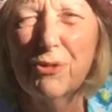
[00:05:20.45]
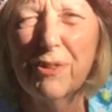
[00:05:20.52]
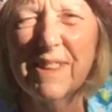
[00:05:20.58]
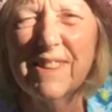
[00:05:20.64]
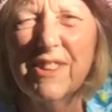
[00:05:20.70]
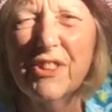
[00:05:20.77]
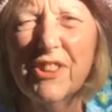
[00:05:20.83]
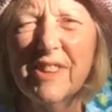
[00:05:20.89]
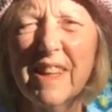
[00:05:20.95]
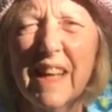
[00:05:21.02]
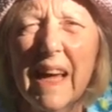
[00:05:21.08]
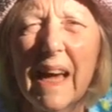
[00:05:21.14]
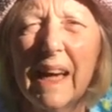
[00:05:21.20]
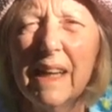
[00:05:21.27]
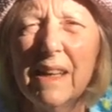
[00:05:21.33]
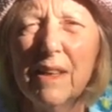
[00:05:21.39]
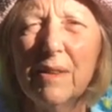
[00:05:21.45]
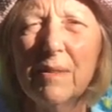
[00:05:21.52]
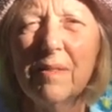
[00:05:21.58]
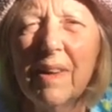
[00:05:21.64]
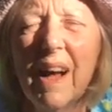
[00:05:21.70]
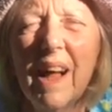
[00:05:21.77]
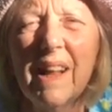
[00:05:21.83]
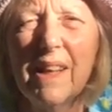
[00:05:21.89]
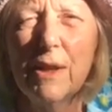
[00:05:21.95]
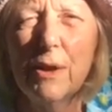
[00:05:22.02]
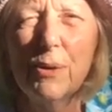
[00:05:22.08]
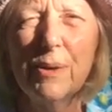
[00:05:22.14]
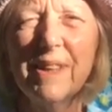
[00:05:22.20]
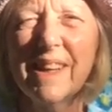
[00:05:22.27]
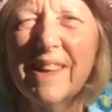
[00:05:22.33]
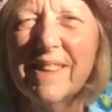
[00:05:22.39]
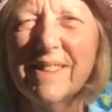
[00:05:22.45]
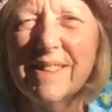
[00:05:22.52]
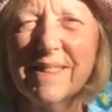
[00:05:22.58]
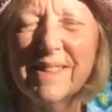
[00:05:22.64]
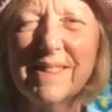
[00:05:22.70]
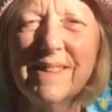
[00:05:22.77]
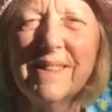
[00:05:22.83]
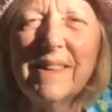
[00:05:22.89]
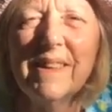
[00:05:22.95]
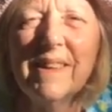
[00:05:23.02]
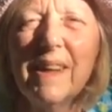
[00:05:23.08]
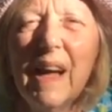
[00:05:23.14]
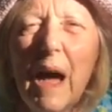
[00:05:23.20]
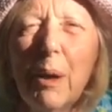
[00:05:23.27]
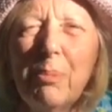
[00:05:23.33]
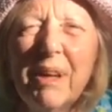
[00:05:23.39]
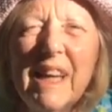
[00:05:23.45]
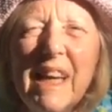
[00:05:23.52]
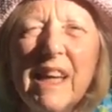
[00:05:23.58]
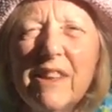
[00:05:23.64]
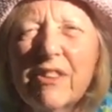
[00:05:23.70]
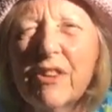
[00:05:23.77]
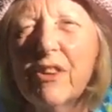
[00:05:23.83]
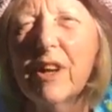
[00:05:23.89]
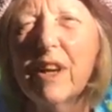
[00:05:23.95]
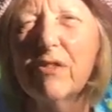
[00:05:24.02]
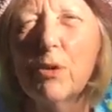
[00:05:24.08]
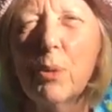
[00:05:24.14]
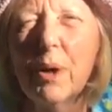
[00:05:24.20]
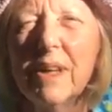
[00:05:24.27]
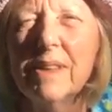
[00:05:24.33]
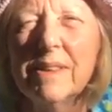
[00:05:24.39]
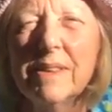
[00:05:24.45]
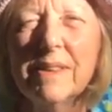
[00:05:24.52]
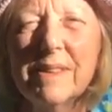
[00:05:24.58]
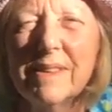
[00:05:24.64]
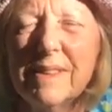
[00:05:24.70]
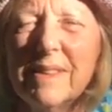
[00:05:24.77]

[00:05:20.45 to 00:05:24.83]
risen today. Hallelujah. Happy Easter, everyone.